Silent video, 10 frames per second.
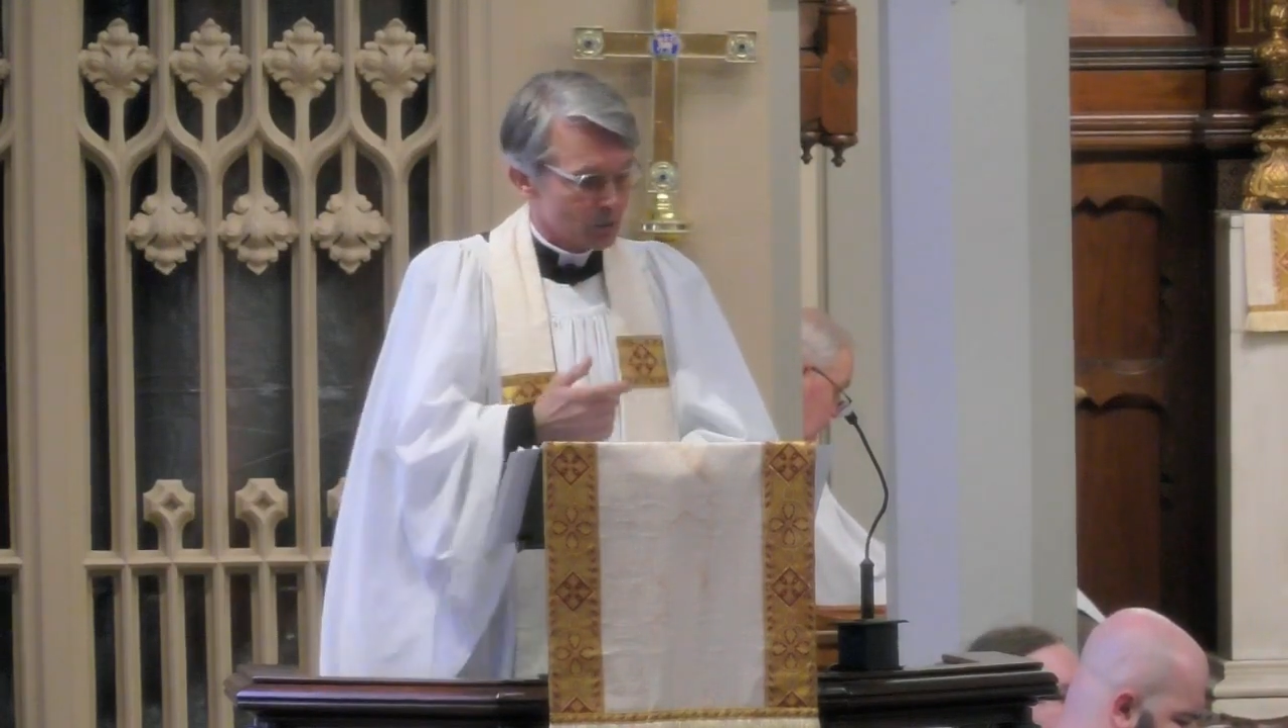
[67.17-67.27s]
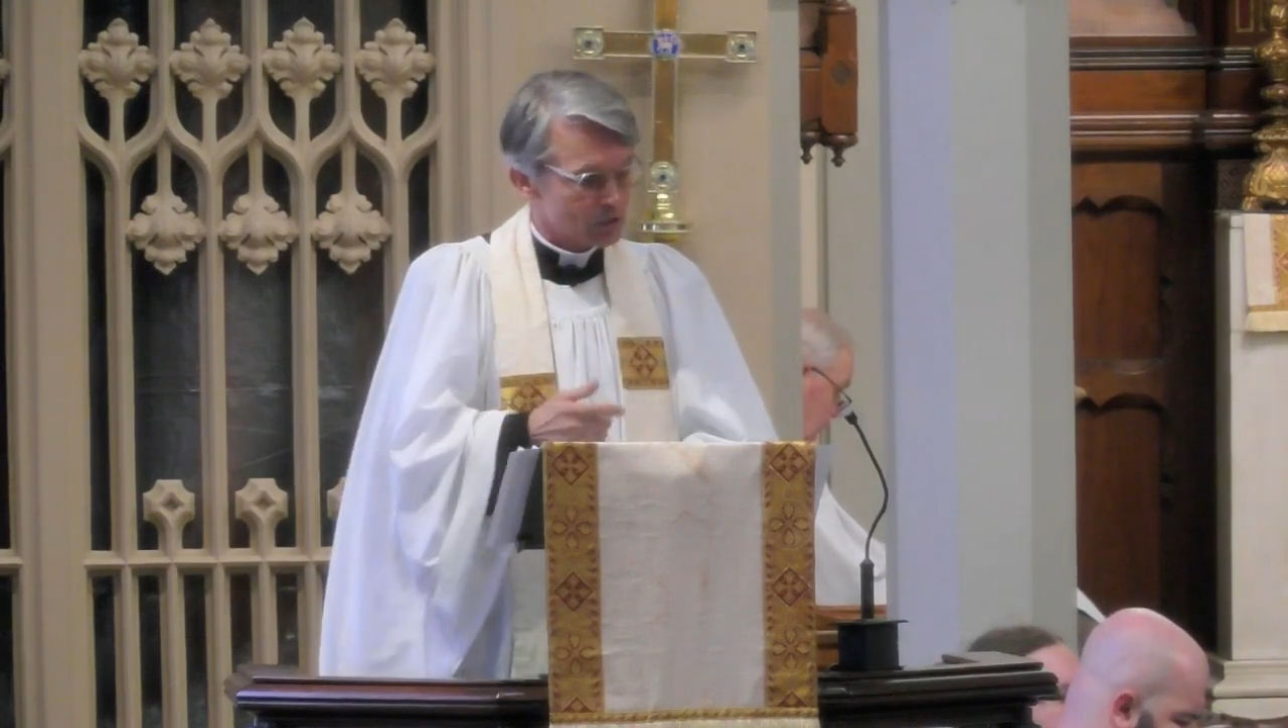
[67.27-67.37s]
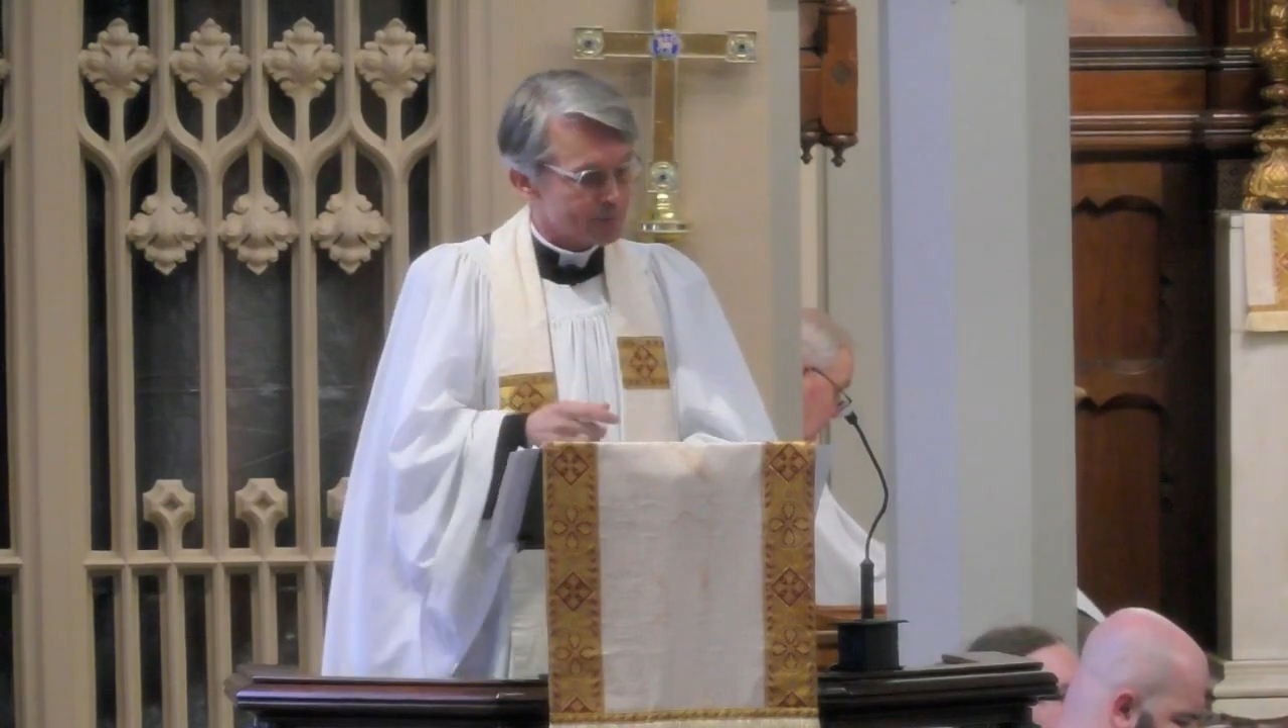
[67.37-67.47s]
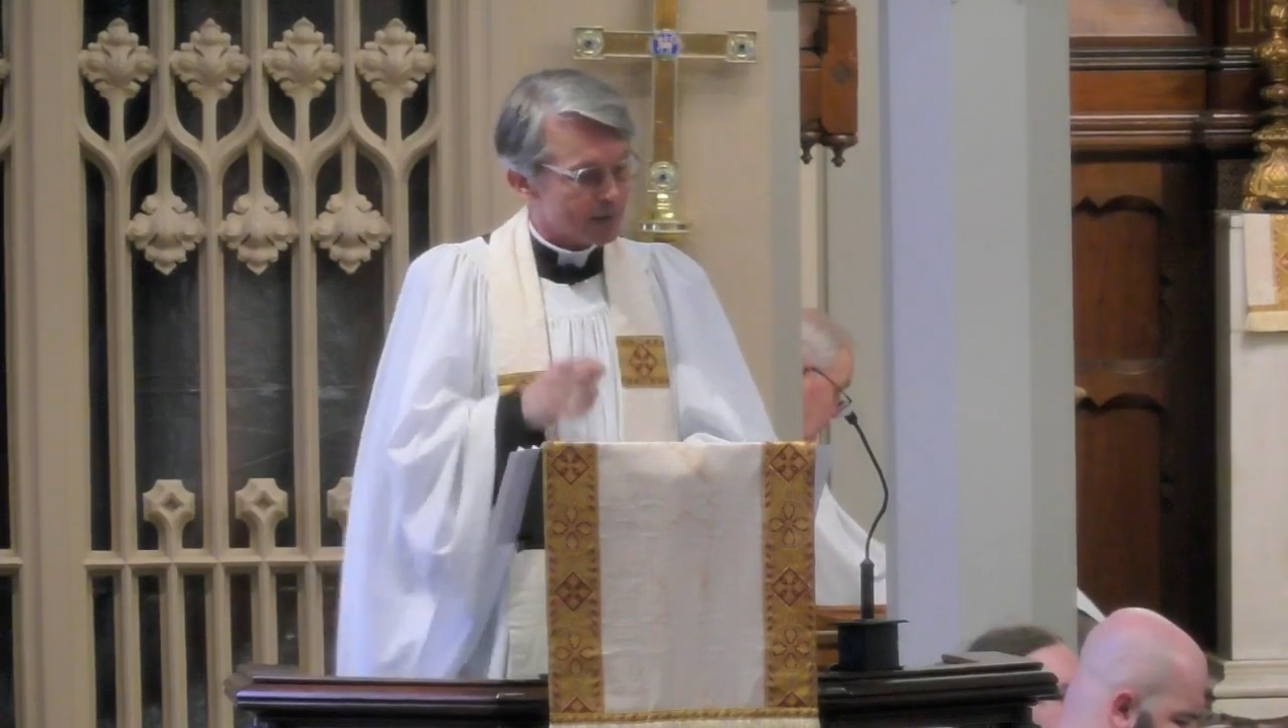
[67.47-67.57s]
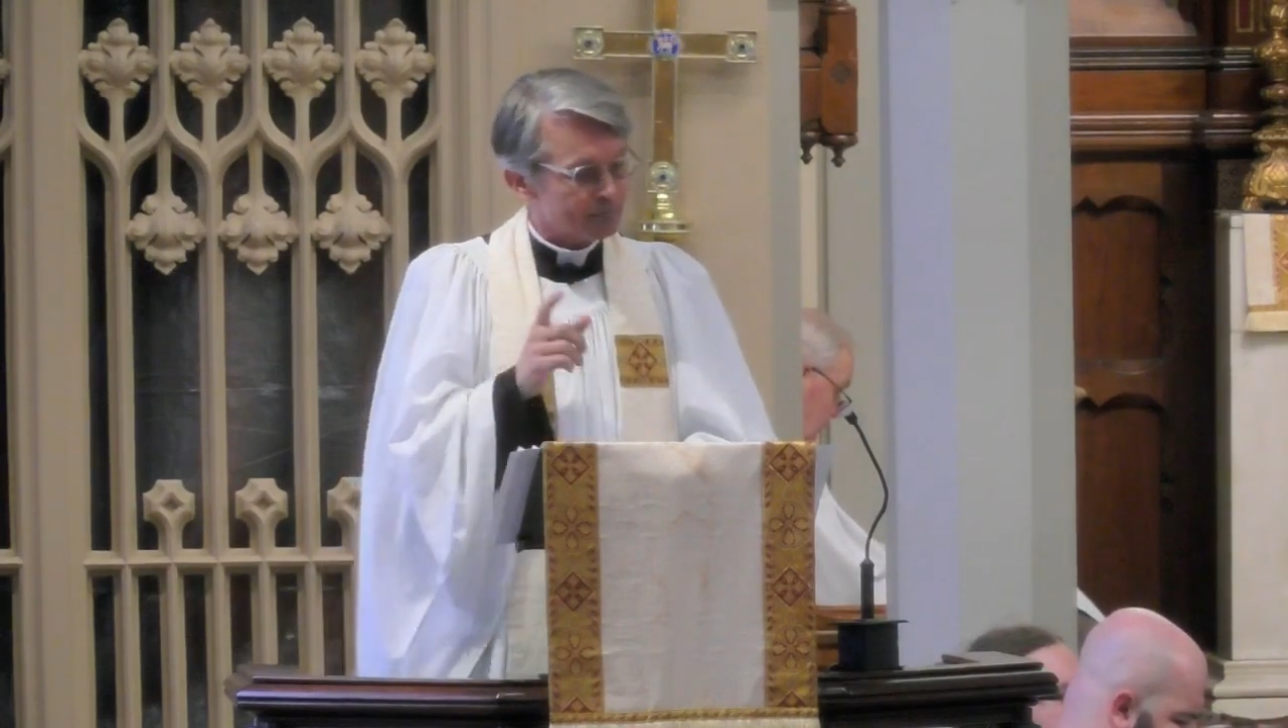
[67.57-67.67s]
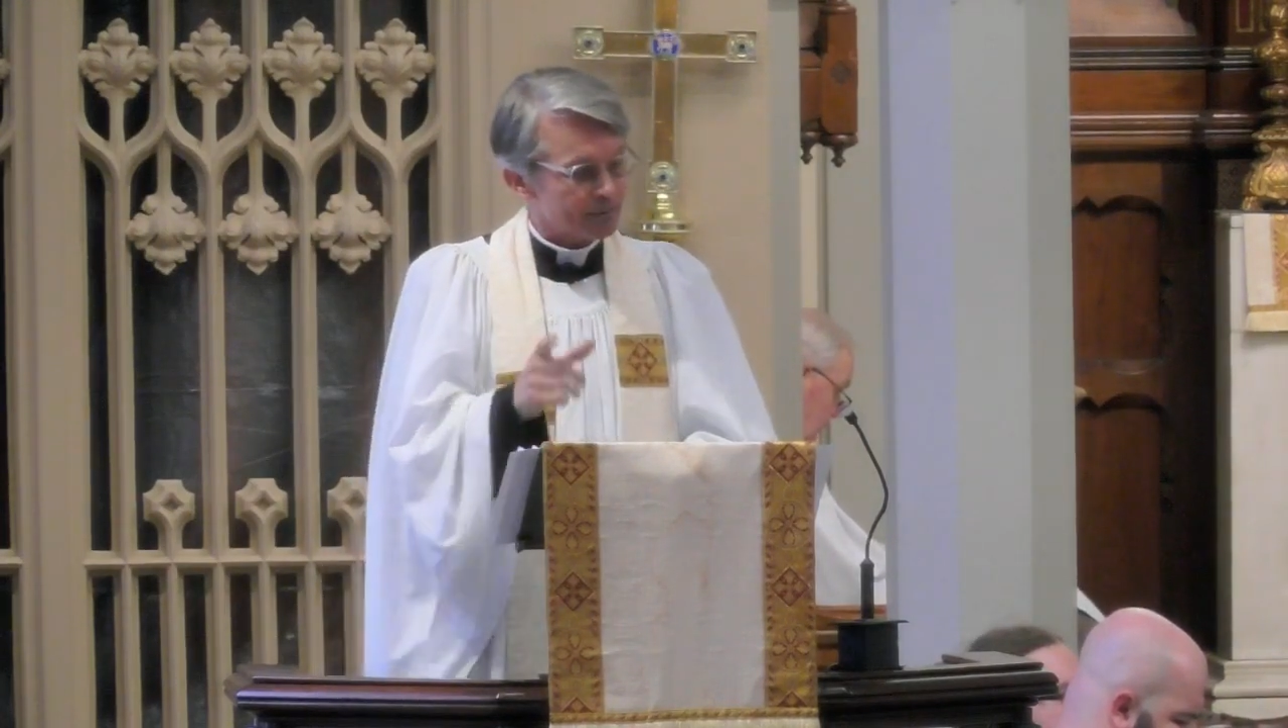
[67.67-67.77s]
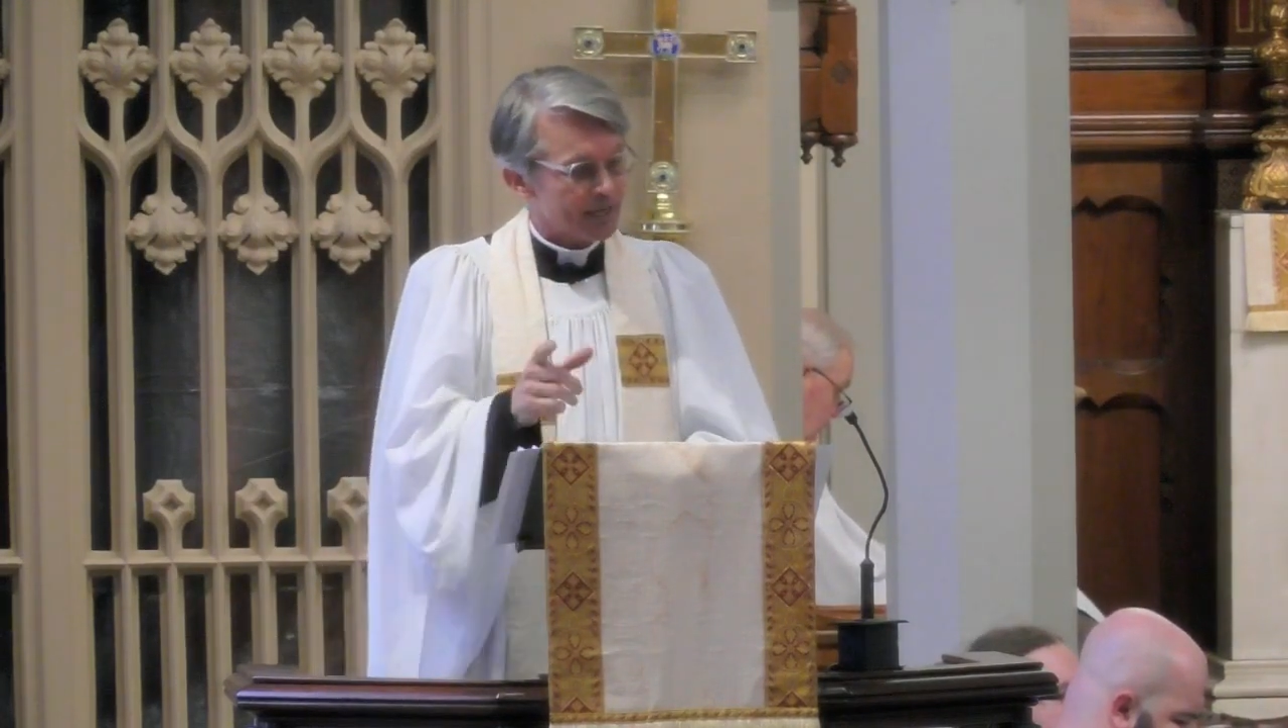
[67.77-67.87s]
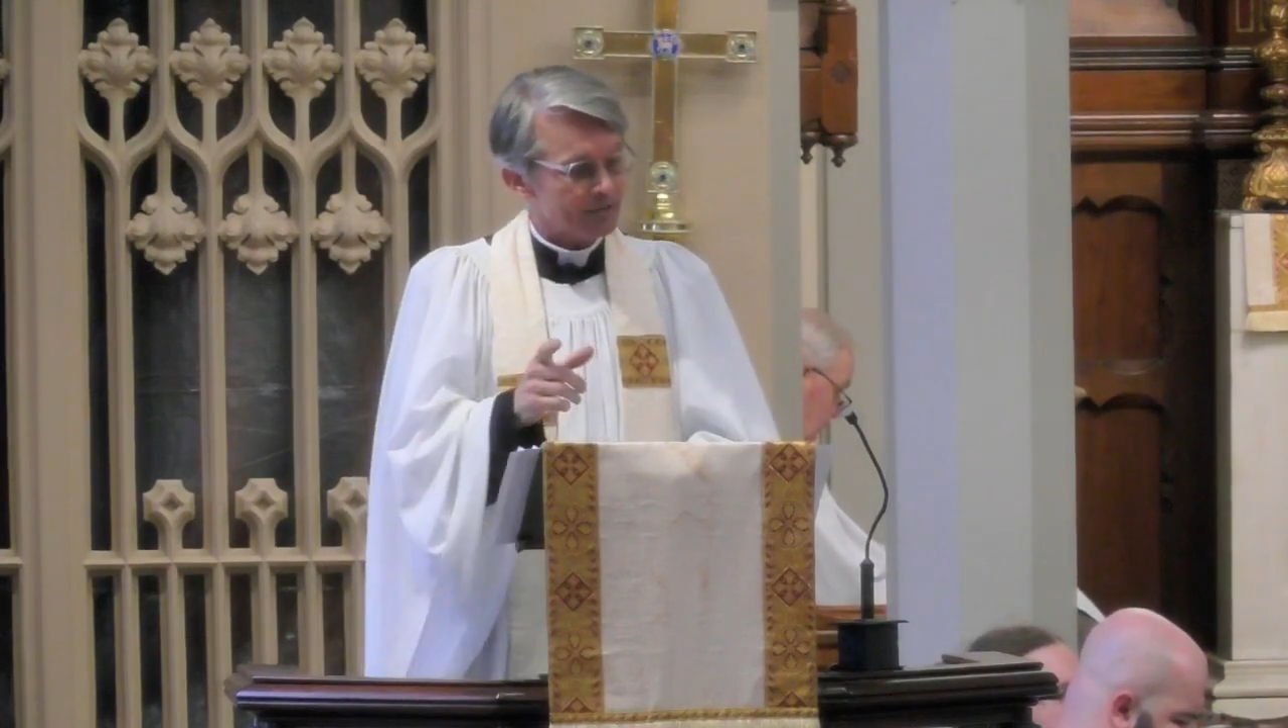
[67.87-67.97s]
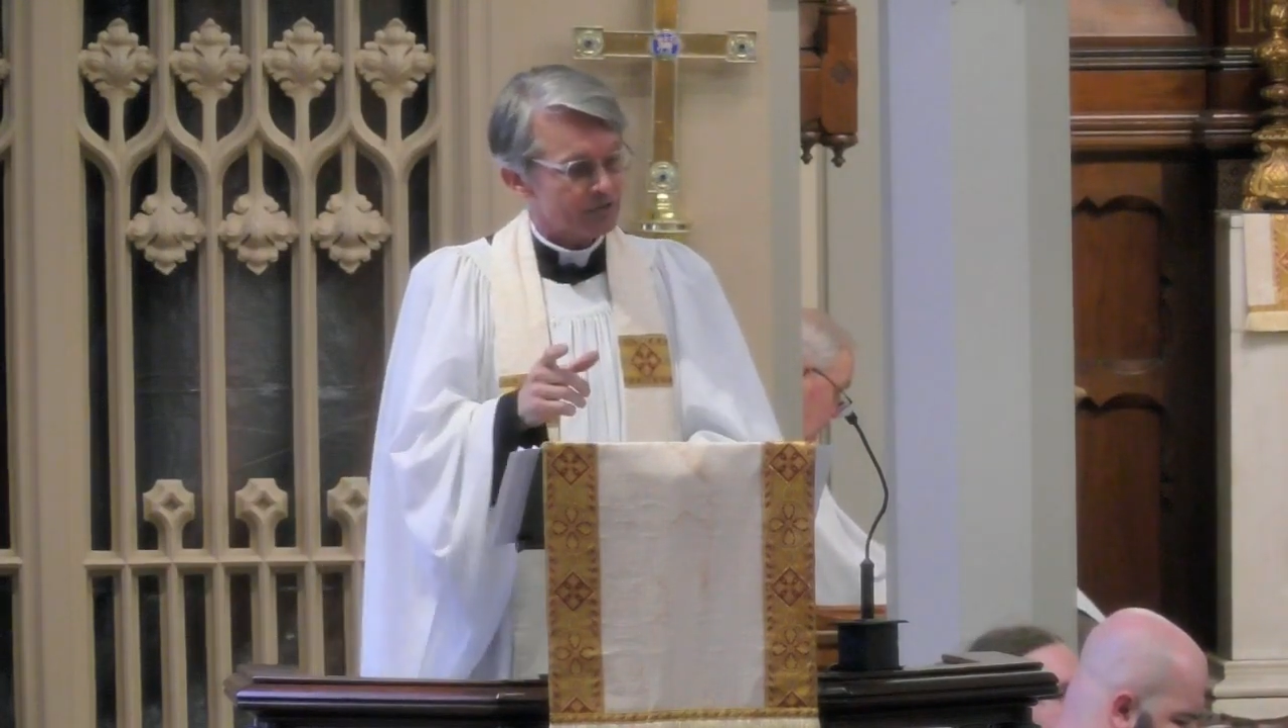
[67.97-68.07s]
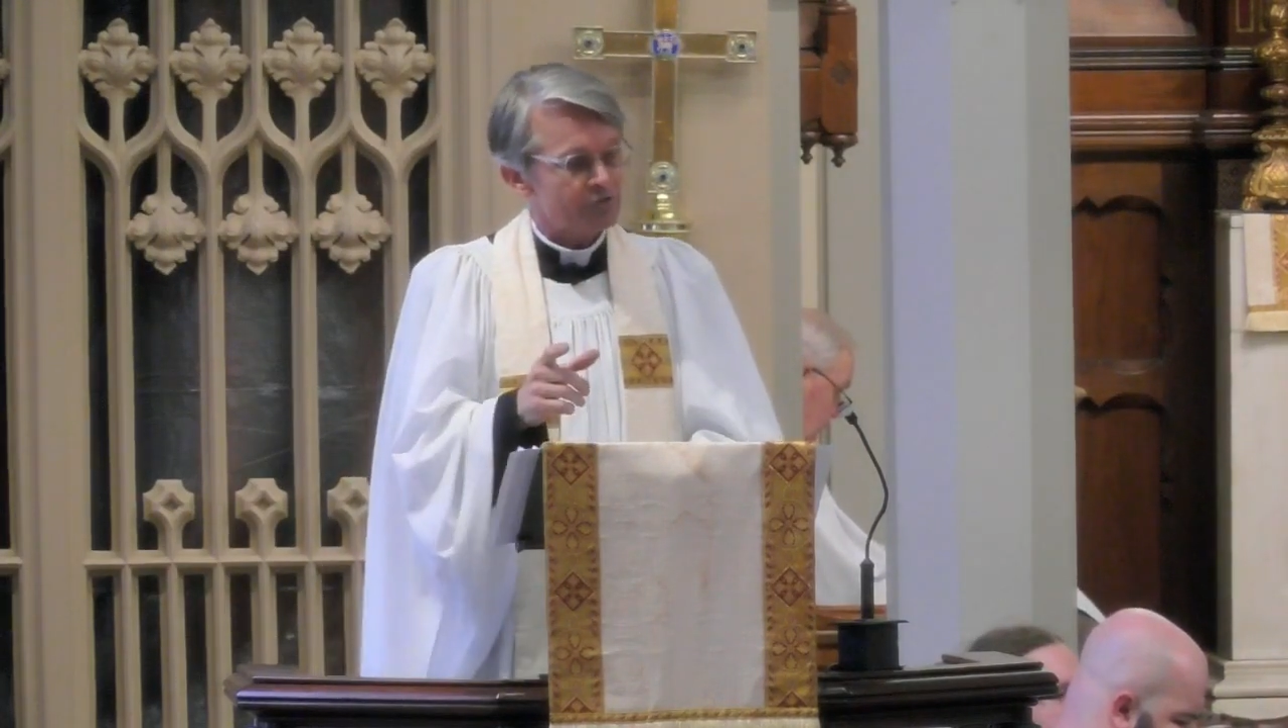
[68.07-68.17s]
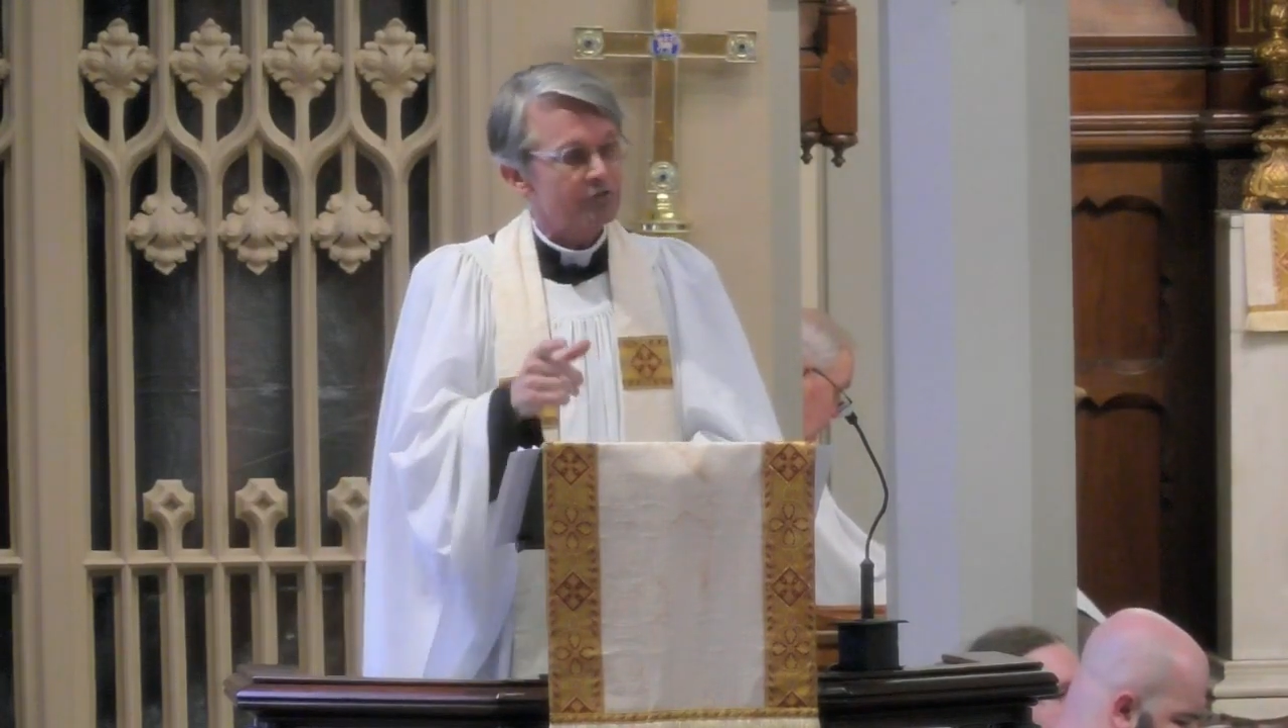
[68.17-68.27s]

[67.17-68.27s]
was by planners